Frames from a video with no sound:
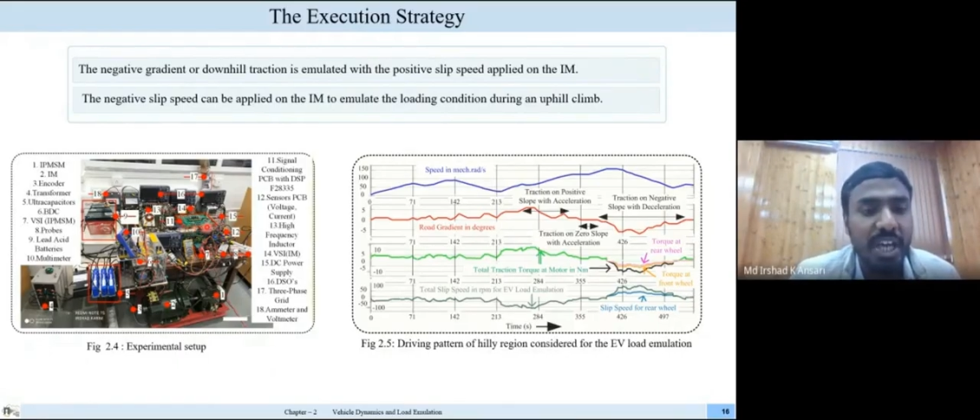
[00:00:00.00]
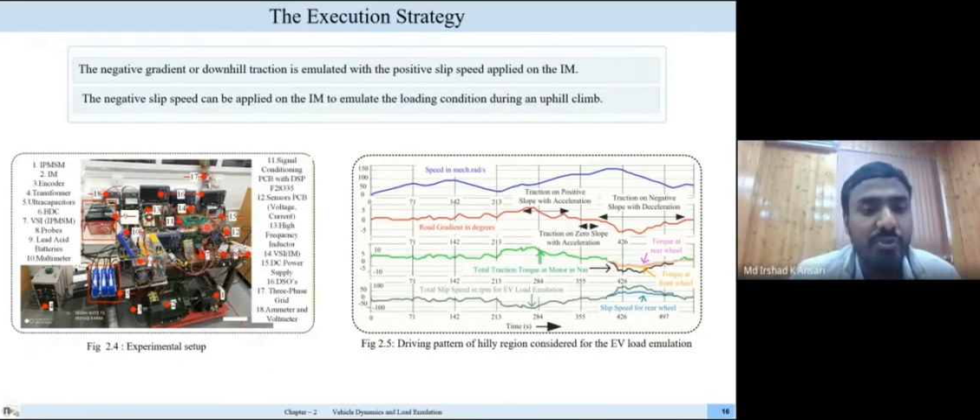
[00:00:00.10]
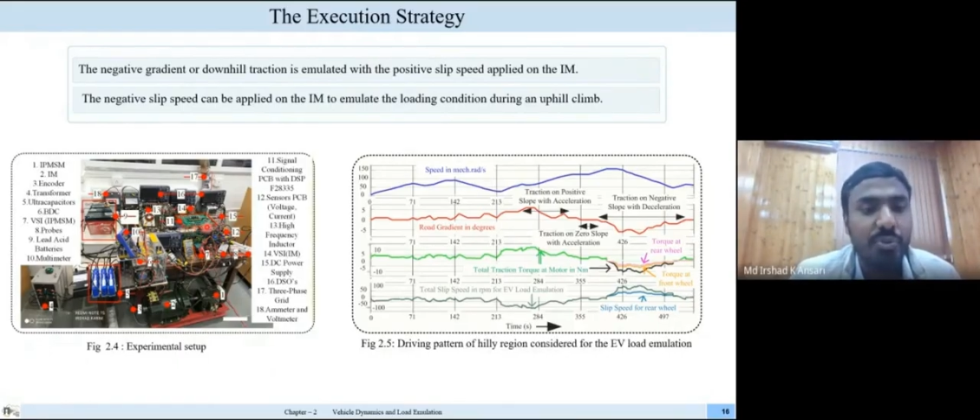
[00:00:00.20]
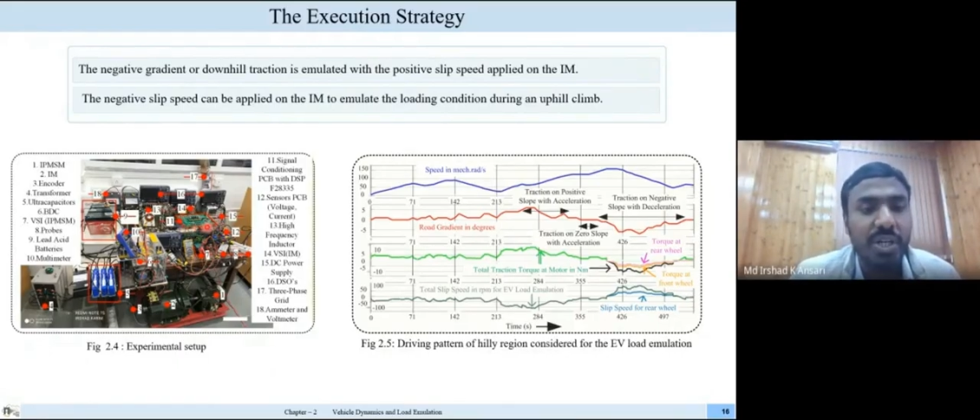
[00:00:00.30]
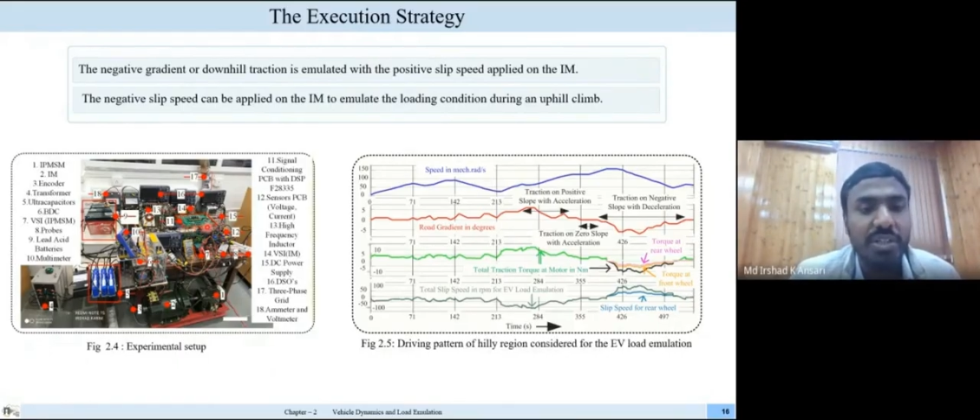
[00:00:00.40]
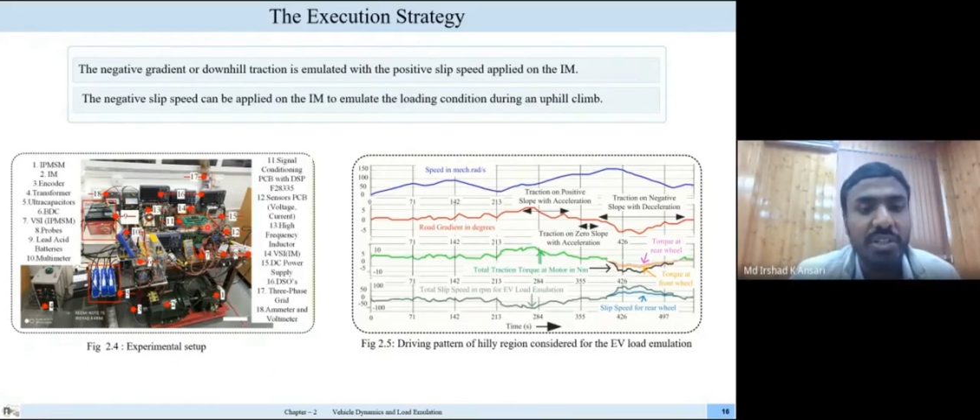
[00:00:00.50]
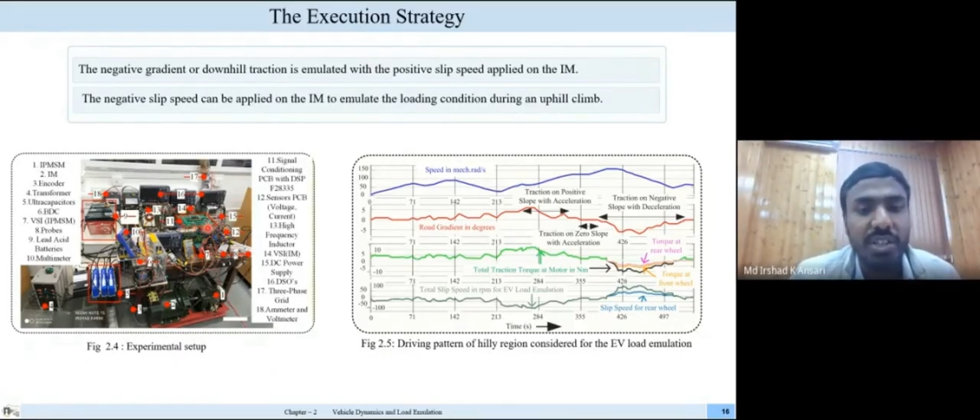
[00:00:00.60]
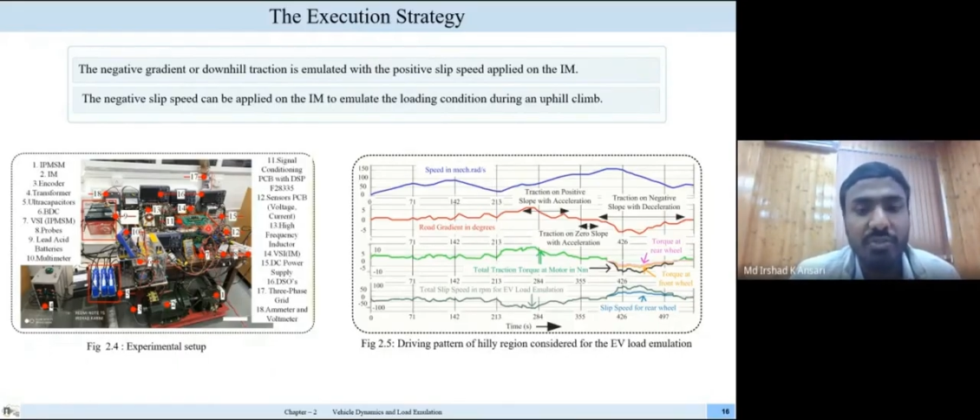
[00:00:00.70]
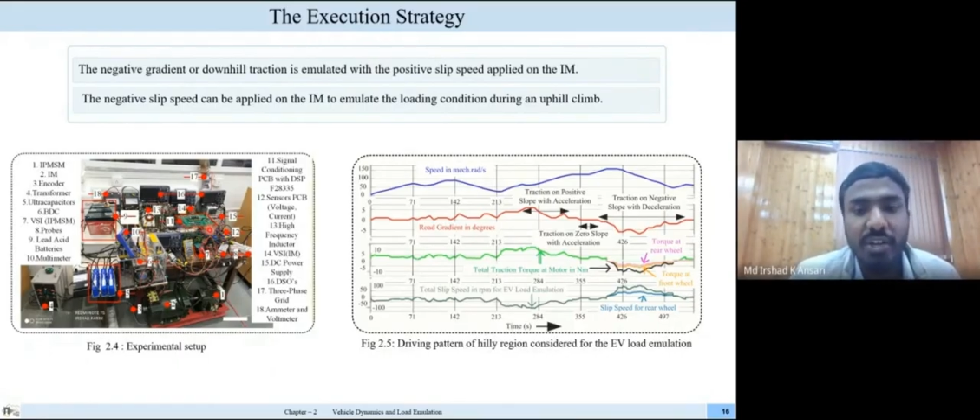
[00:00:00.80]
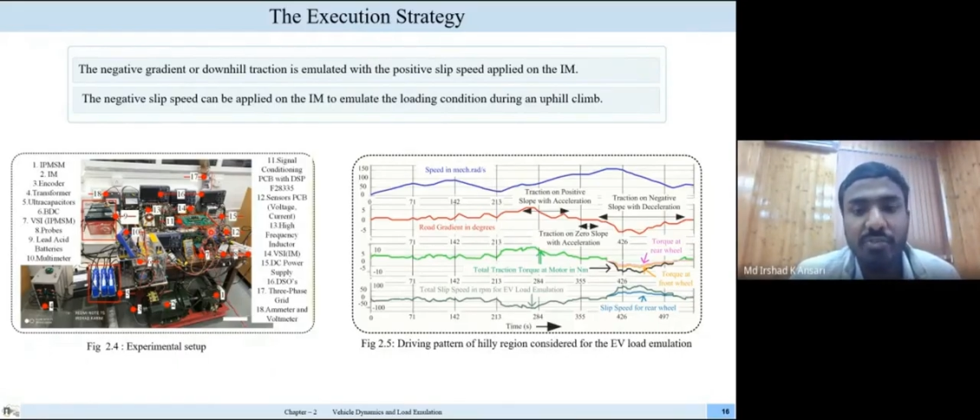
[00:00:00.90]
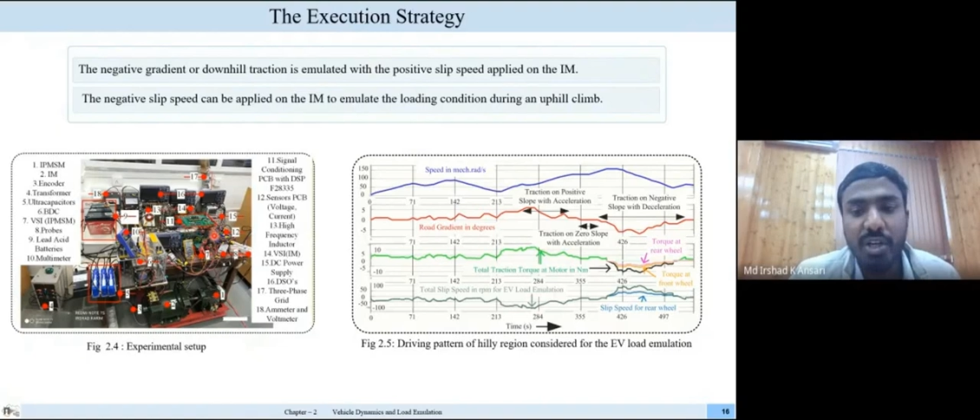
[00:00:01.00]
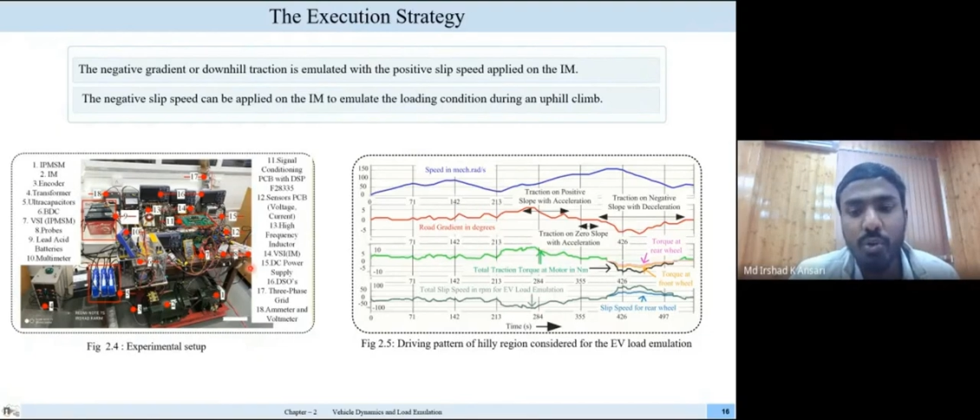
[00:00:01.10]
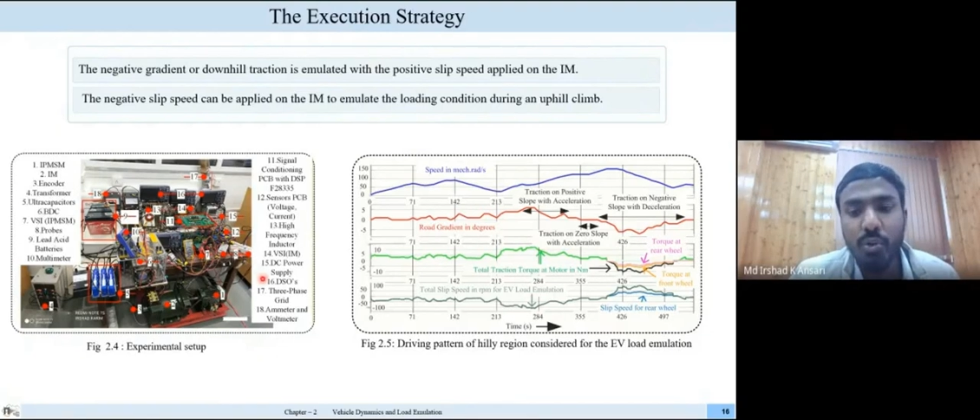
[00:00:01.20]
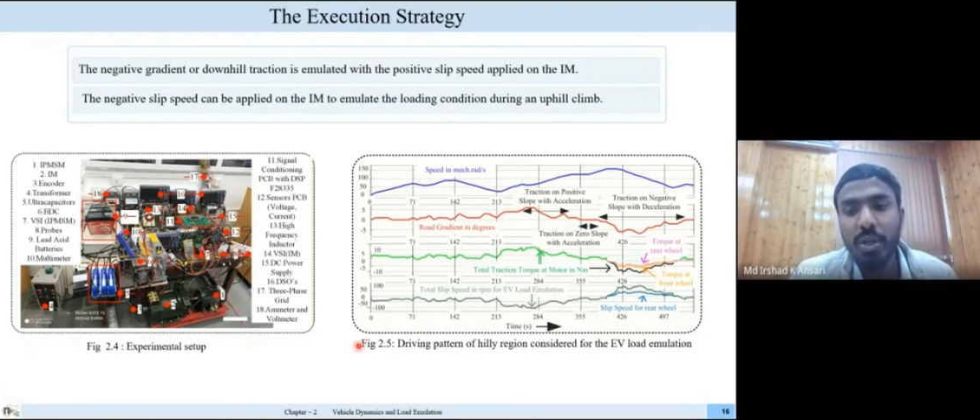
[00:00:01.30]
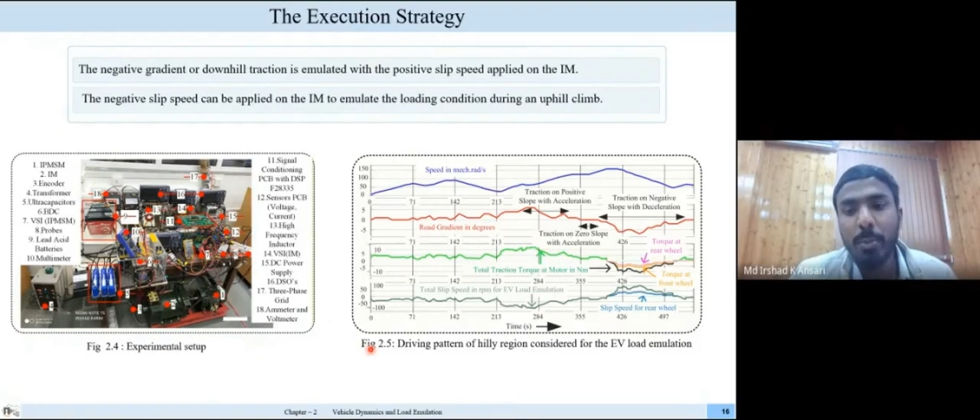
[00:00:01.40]
F28335
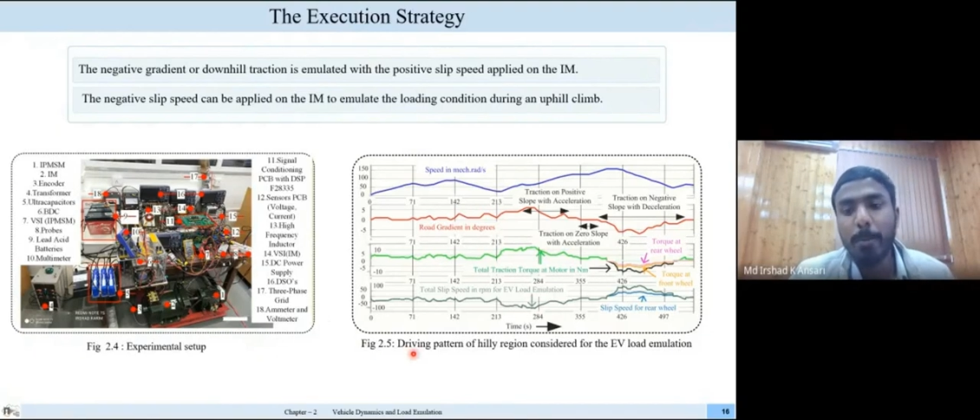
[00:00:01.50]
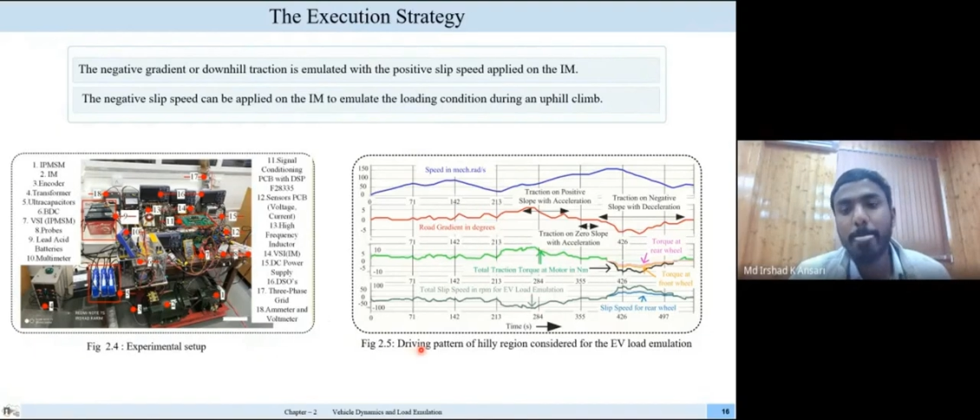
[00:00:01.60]
controller.